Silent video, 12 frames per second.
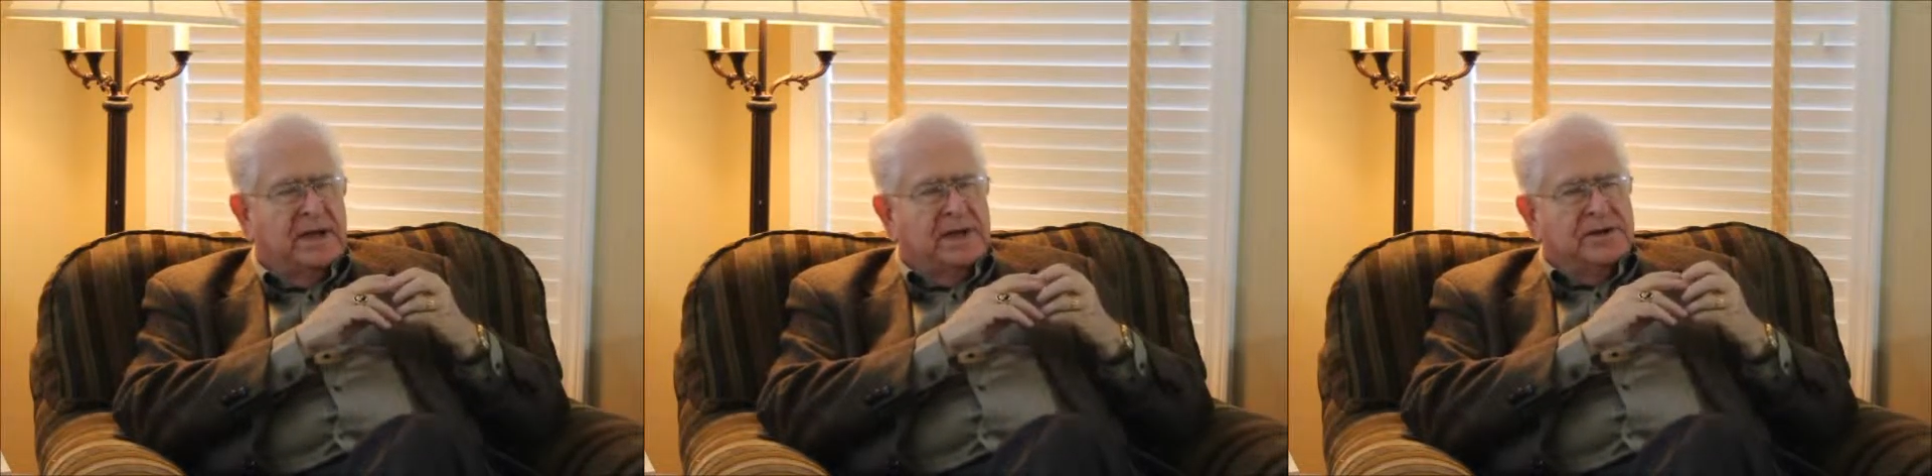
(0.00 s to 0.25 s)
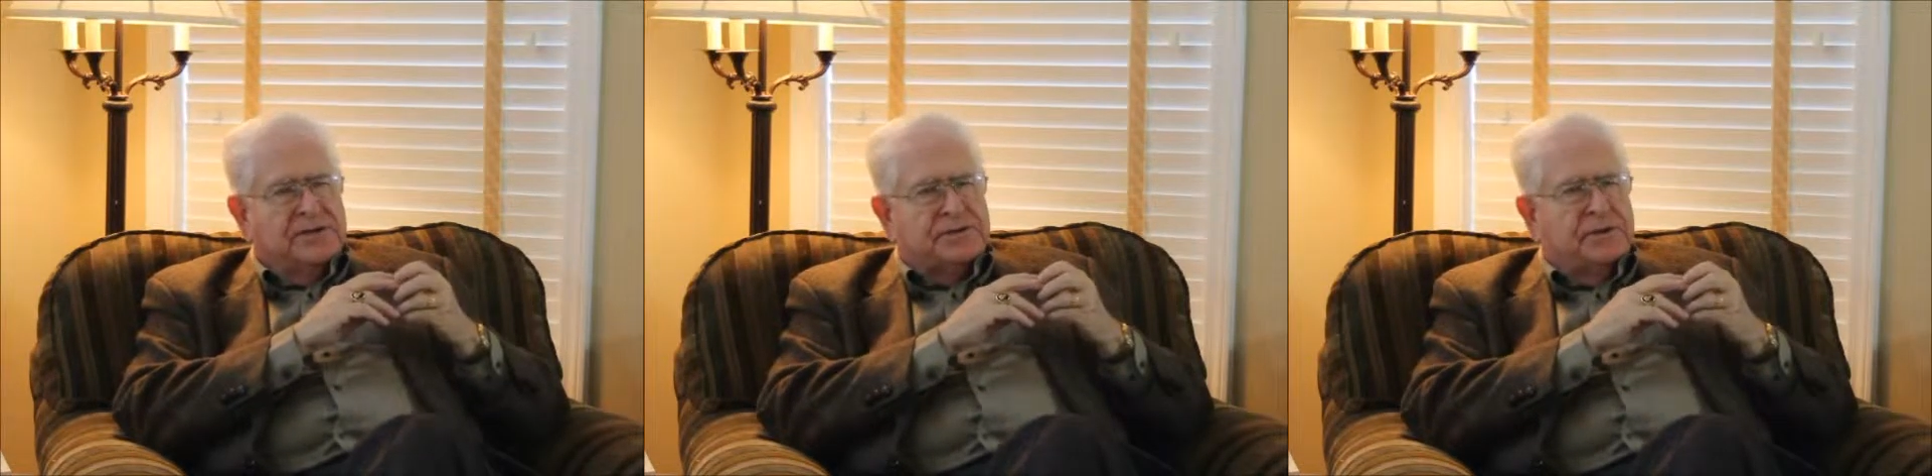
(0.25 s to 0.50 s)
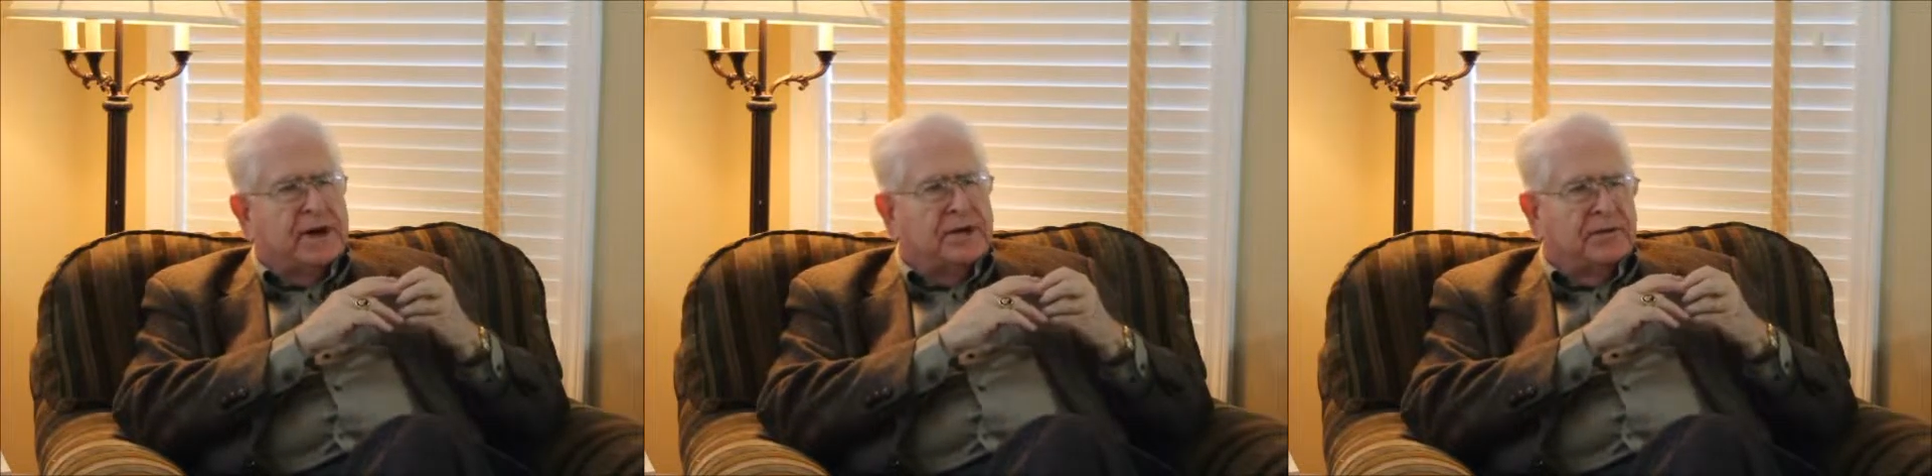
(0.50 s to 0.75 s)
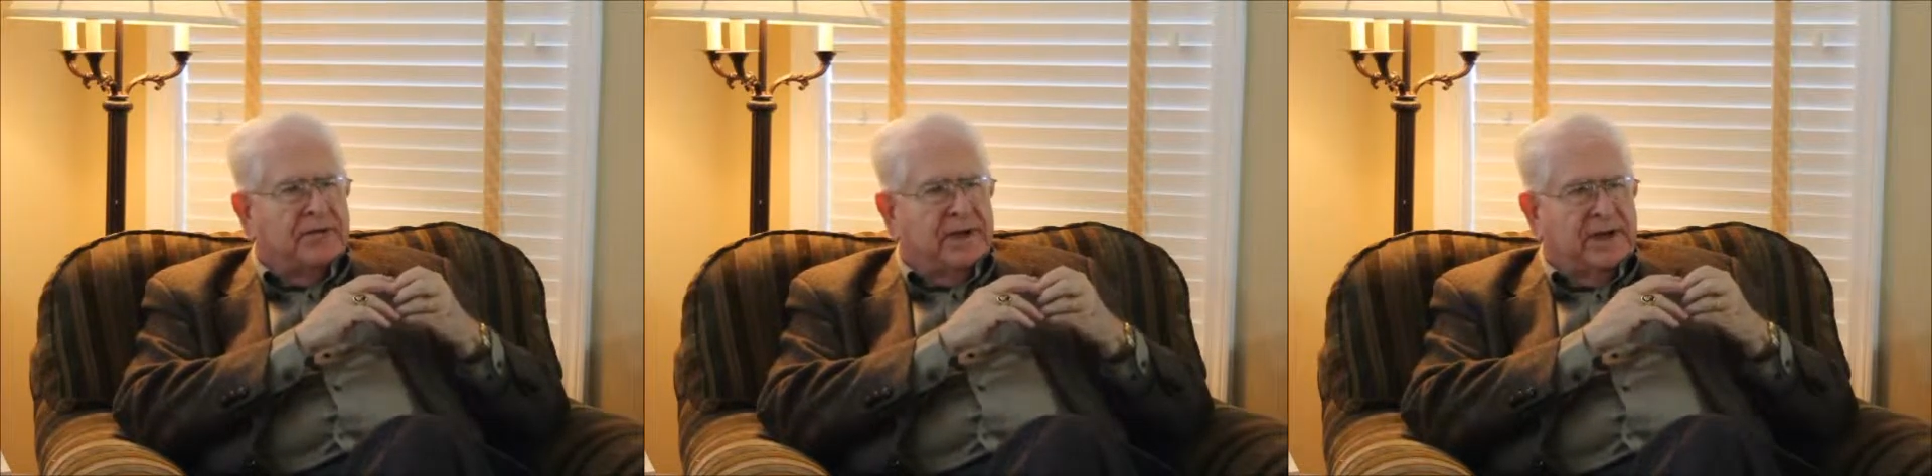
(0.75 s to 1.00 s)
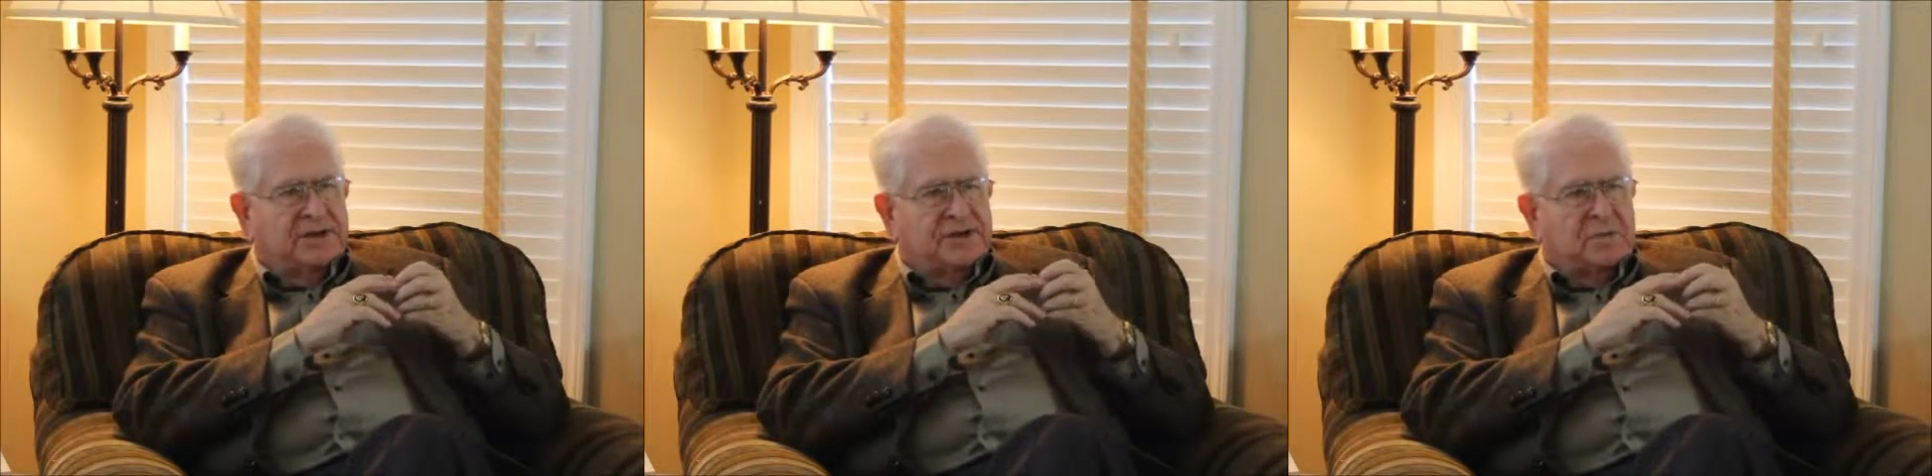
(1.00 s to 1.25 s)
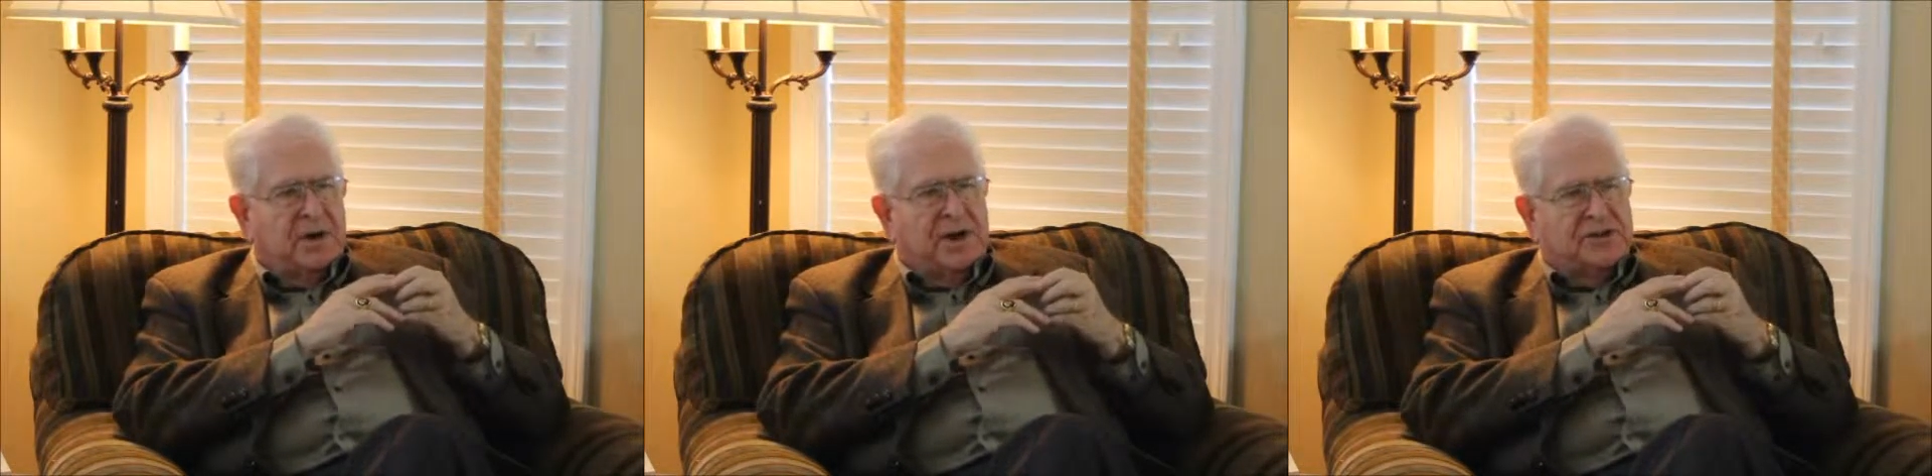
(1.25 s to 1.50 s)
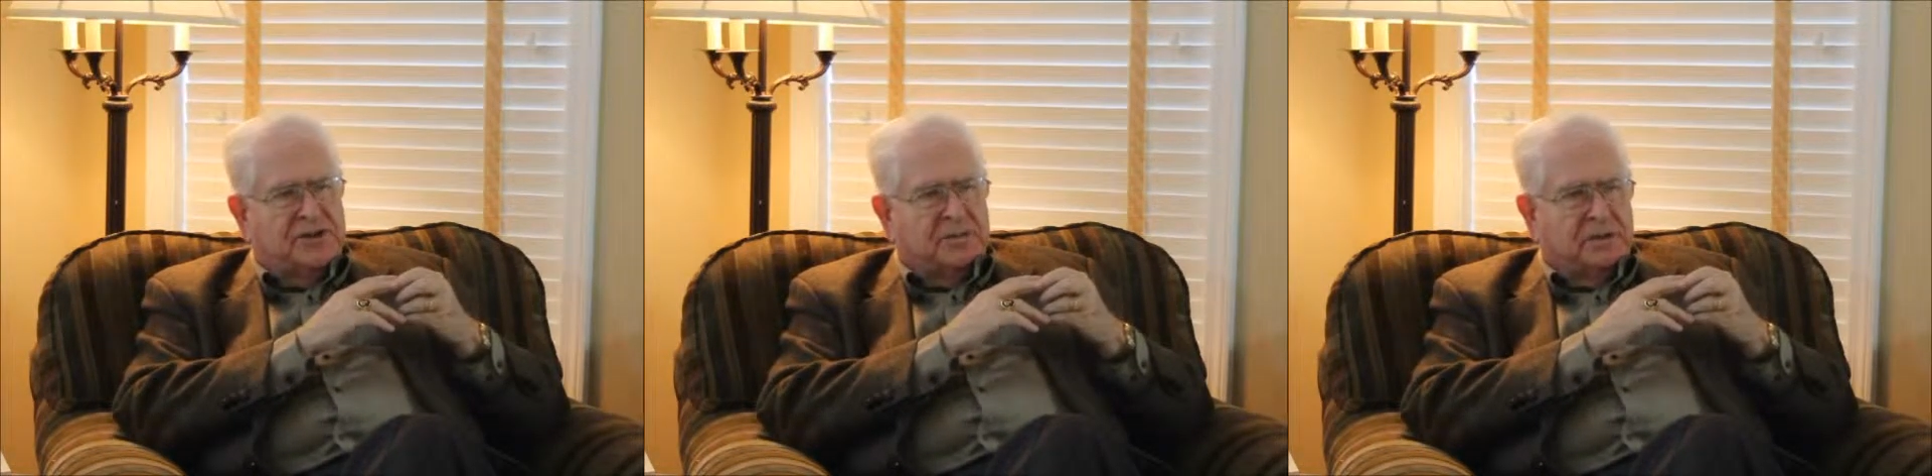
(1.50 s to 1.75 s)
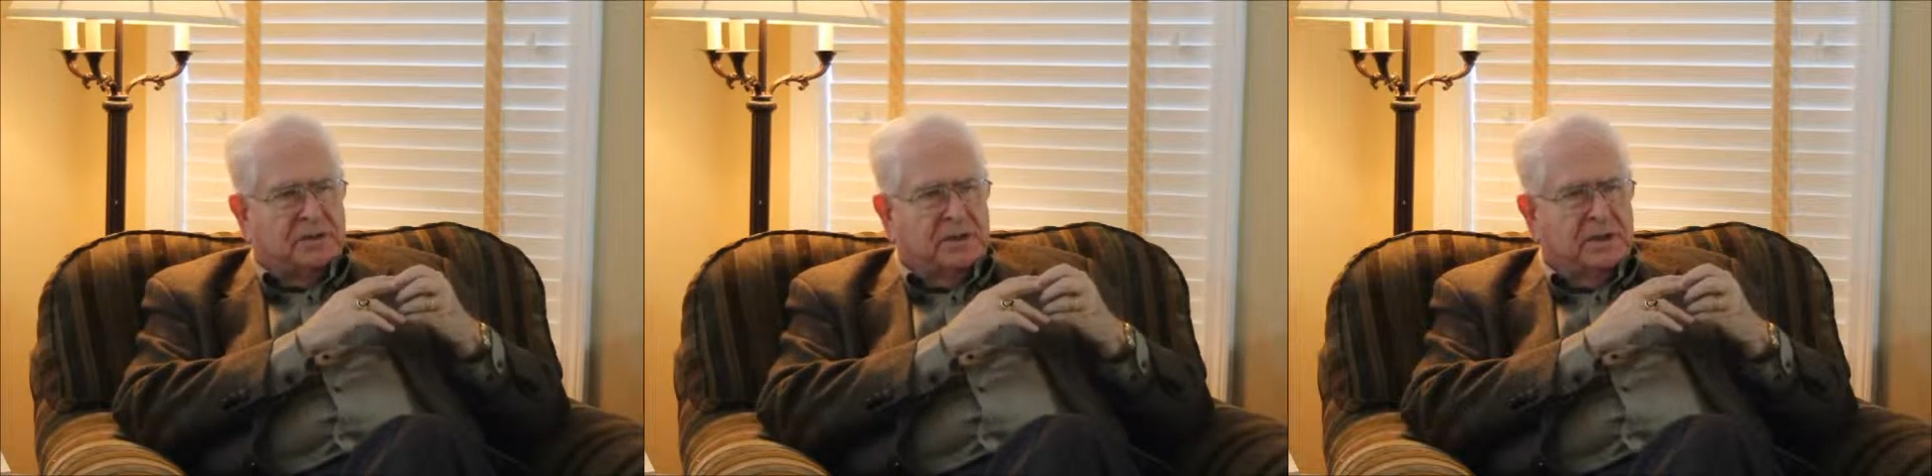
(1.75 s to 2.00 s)
So I don't think it's
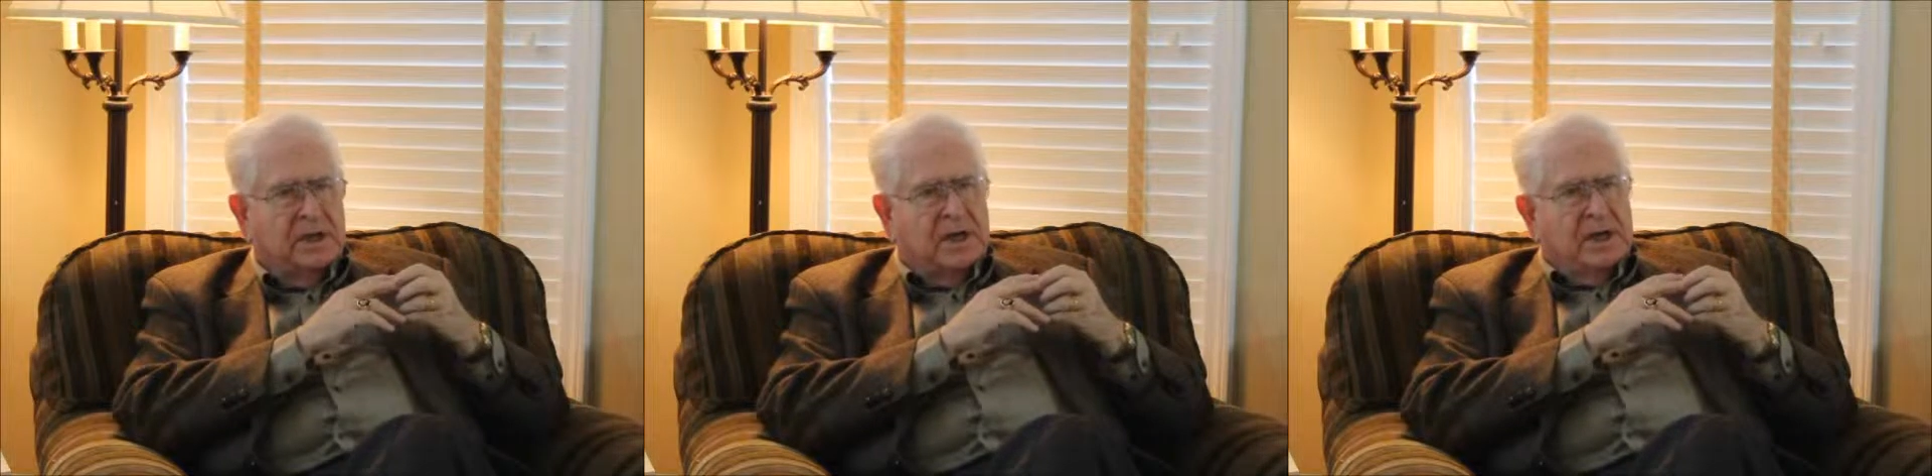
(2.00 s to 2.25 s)
possible